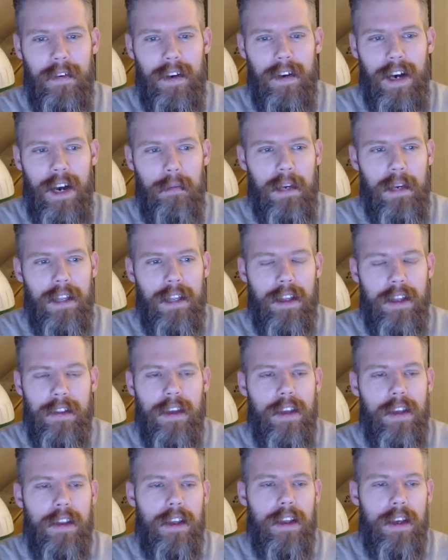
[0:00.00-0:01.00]
I
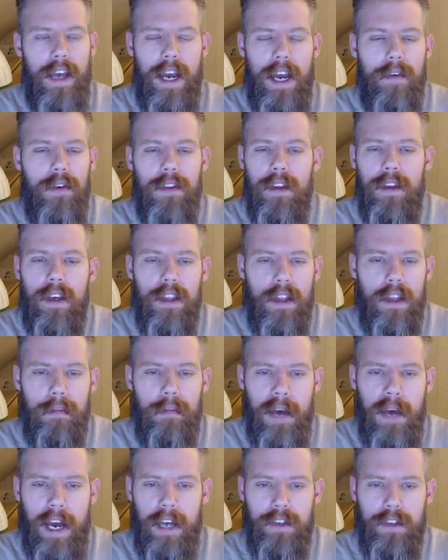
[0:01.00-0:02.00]
mean, everything that
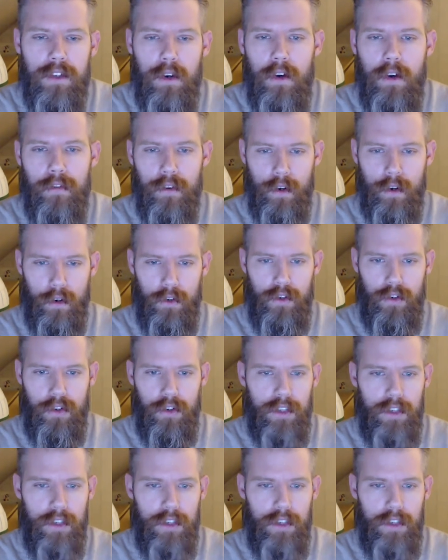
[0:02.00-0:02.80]
PASS offers,